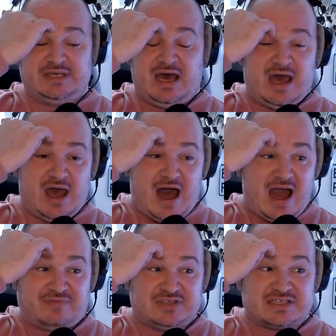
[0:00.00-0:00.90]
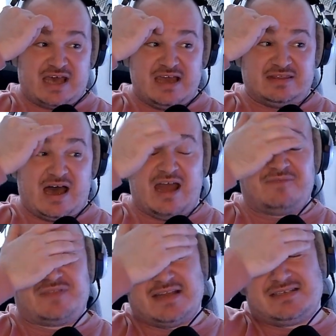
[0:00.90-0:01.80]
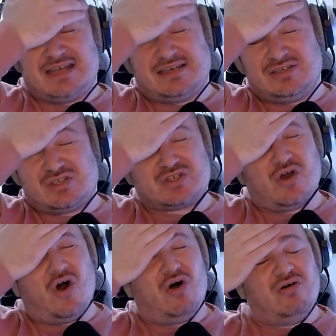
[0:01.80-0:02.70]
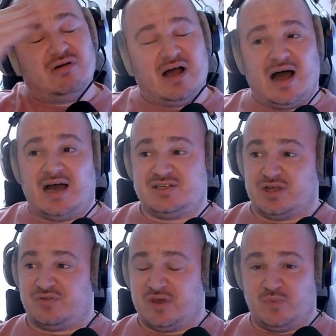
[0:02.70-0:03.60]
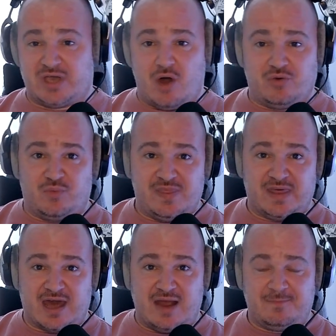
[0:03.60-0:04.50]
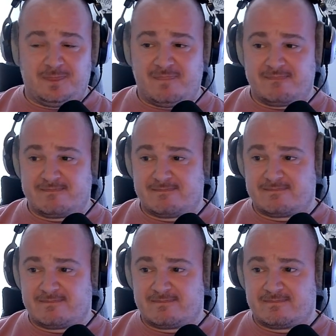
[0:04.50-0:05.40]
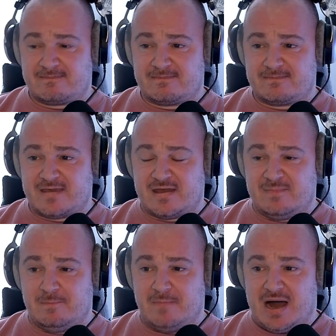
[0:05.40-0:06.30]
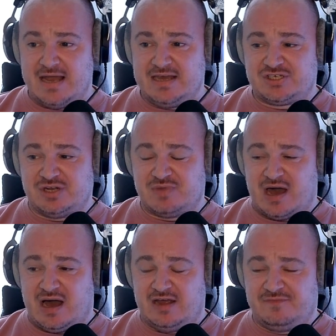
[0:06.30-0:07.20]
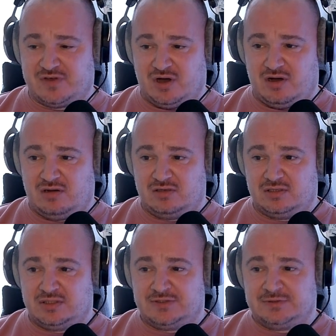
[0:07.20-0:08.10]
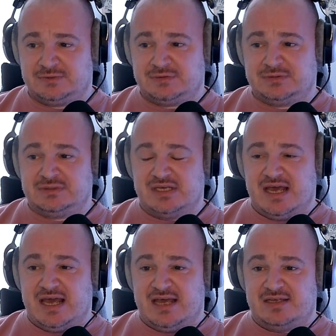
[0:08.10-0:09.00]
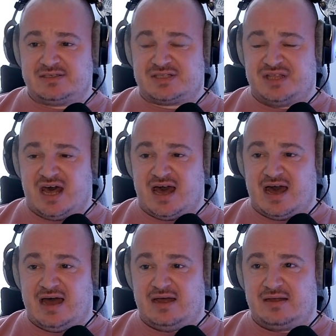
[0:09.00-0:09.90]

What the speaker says: I have to say that if they didn't score, I do think we go on and win the game. My issue that I've got is that